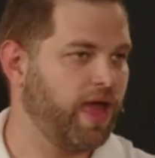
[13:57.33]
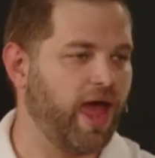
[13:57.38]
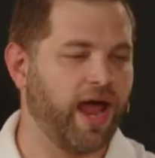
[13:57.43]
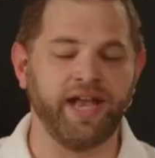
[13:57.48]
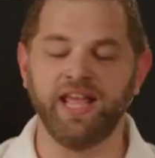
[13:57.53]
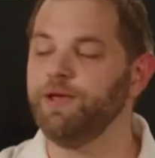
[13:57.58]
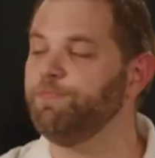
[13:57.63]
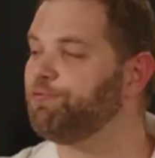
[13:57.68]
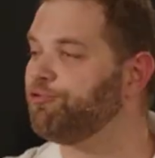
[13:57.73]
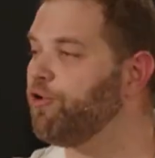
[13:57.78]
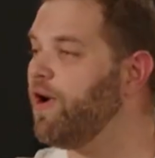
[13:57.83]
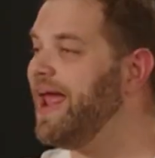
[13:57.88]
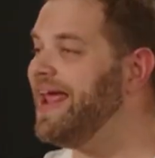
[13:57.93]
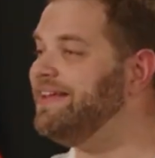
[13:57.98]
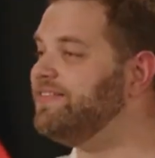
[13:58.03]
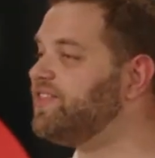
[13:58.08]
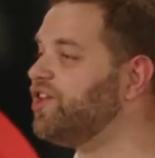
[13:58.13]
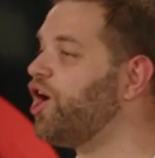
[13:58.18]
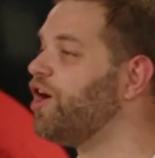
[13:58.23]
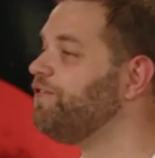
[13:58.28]
And he
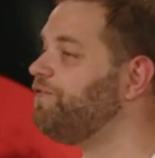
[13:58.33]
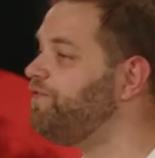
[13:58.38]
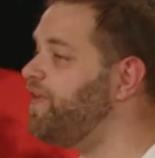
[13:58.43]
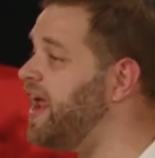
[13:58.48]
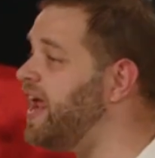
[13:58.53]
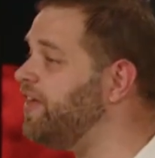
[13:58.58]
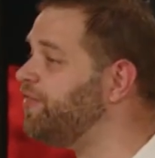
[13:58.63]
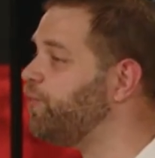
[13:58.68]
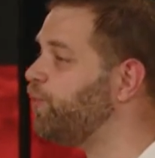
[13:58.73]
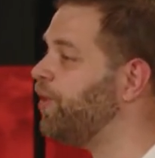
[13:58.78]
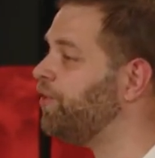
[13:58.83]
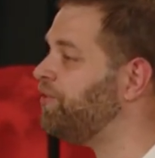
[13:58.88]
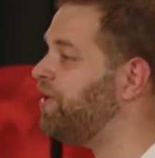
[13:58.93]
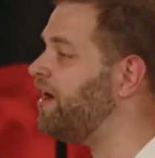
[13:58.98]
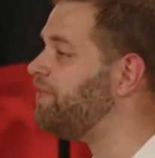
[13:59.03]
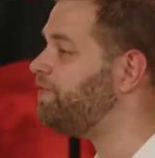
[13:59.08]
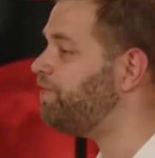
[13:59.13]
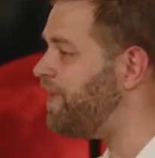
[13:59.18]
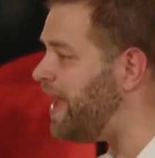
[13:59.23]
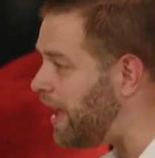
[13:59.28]
prays that our faith will
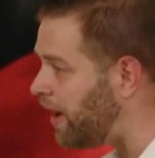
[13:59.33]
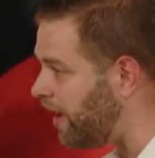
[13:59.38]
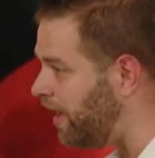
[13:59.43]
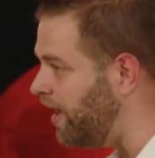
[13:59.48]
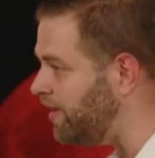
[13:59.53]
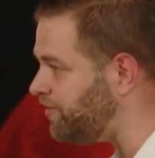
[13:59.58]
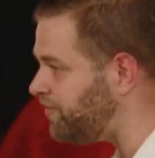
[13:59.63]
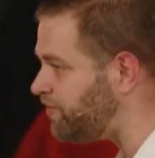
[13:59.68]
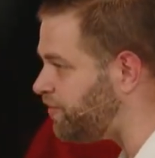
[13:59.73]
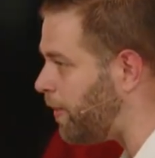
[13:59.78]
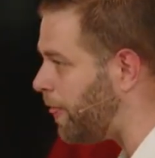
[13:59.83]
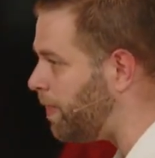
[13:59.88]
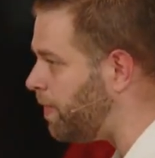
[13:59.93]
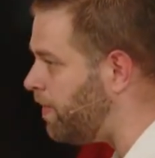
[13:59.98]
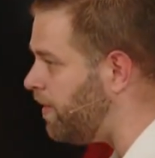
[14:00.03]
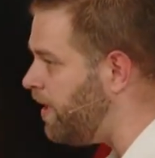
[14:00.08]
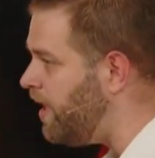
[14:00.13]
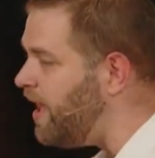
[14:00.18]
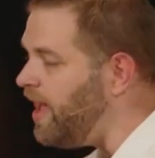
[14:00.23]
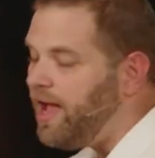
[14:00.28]
not fail us.
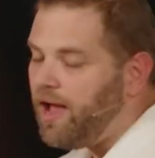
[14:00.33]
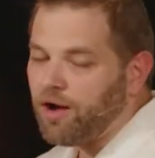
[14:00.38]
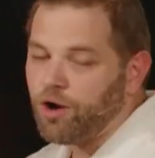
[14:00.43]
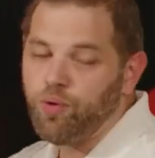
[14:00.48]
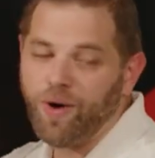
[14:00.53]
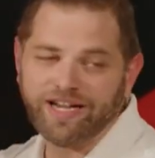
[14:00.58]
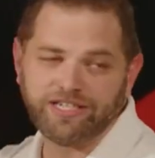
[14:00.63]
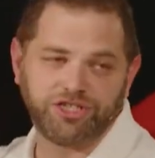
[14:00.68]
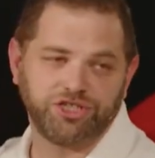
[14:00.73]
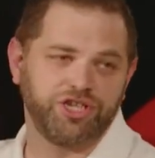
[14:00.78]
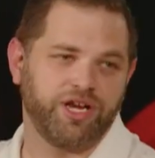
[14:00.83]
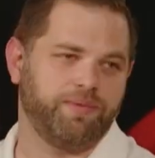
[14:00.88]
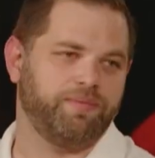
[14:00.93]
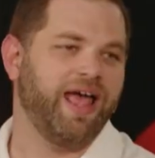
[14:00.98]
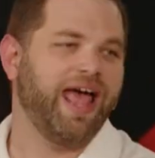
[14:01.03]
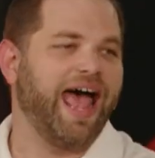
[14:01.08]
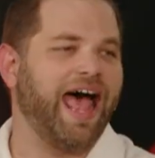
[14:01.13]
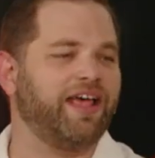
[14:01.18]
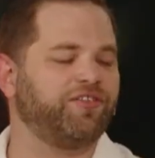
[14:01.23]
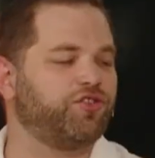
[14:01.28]
Question
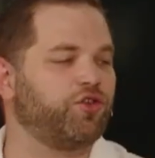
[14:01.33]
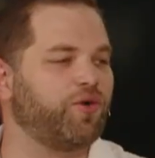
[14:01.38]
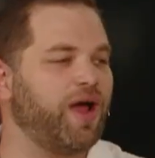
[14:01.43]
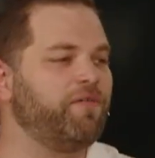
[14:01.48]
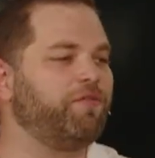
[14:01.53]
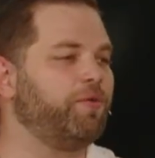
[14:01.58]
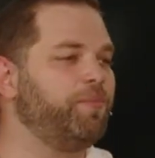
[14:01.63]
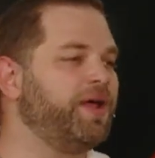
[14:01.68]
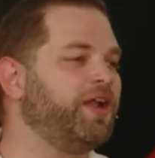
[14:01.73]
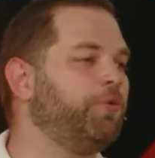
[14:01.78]
Has there ever